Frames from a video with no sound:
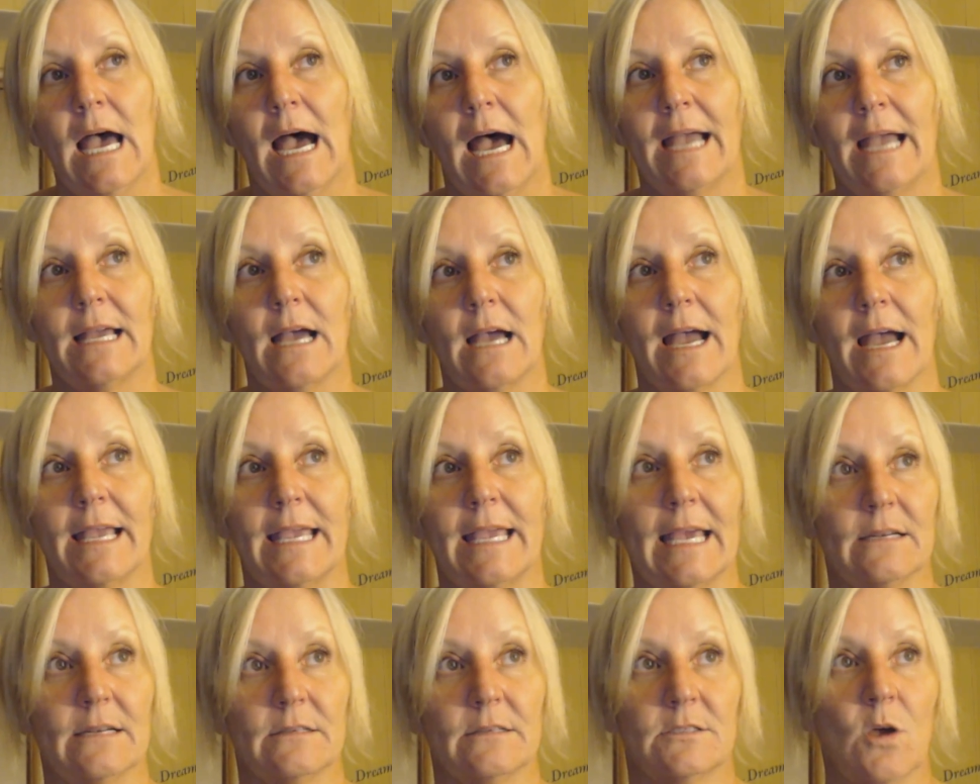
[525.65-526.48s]
I
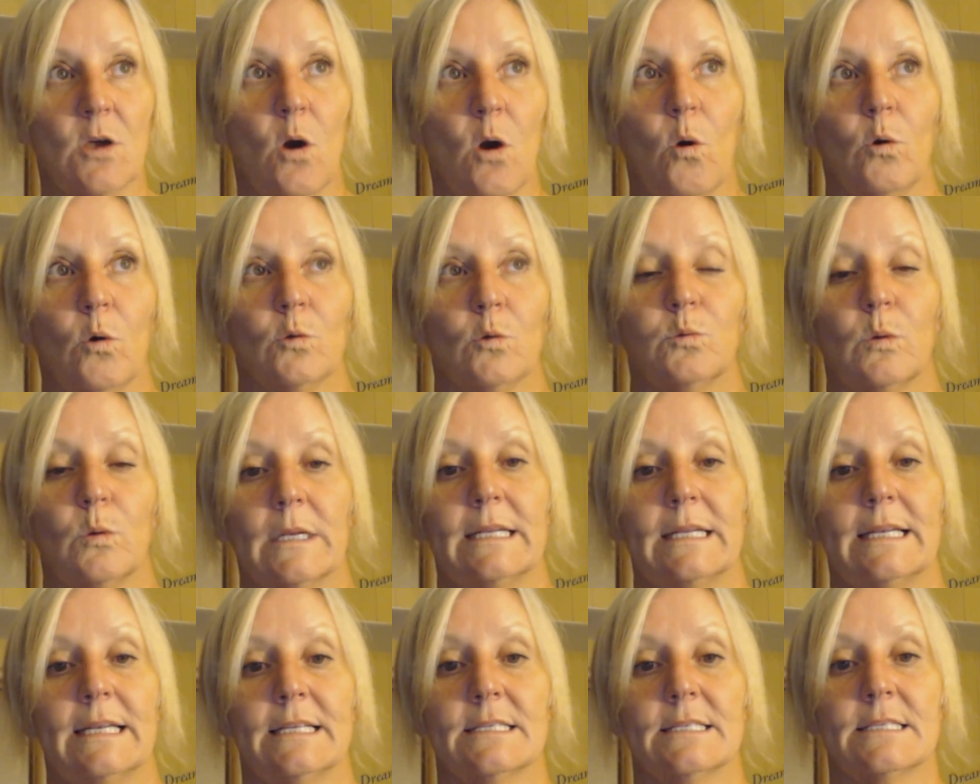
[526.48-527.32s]
get told what
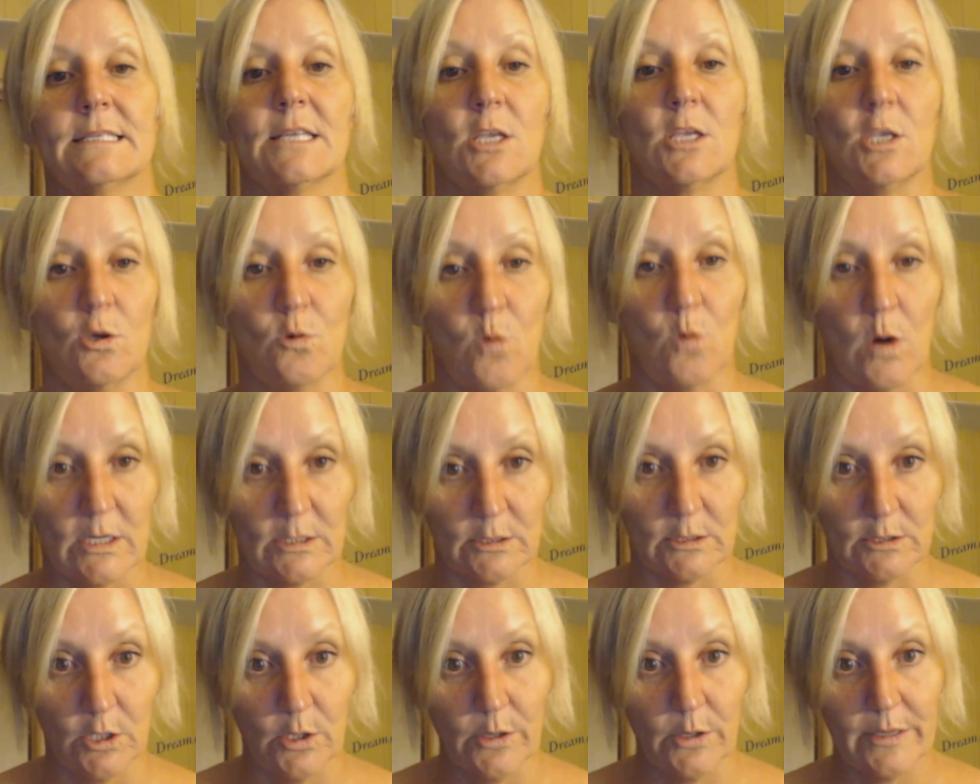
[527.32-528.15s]
it is that you want
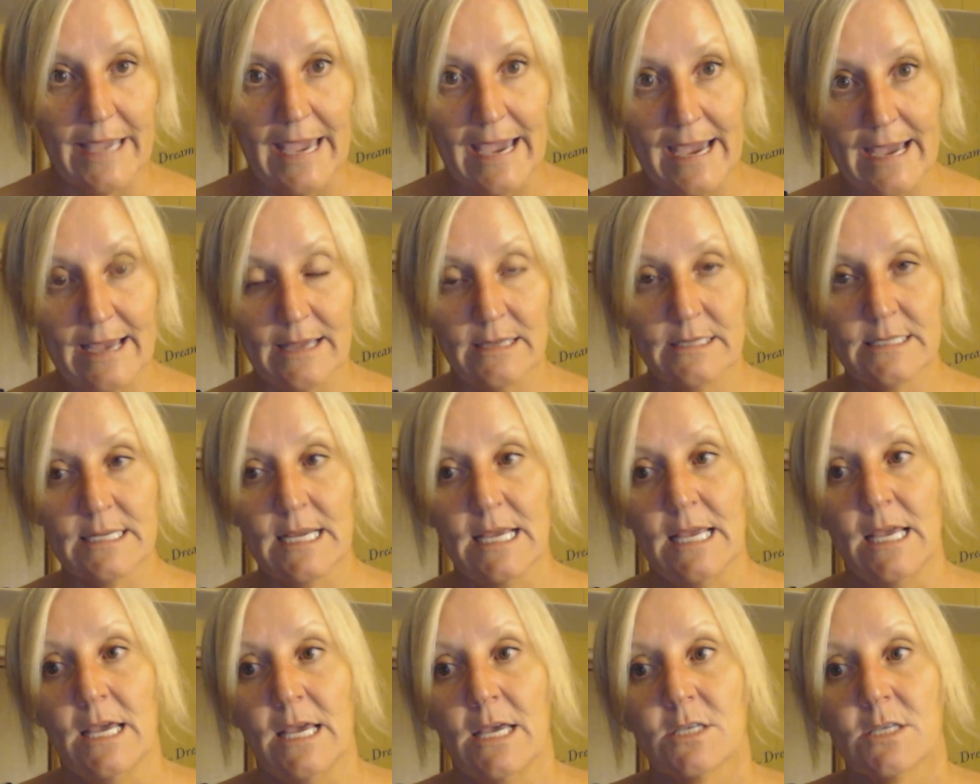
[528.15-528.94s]
to look at.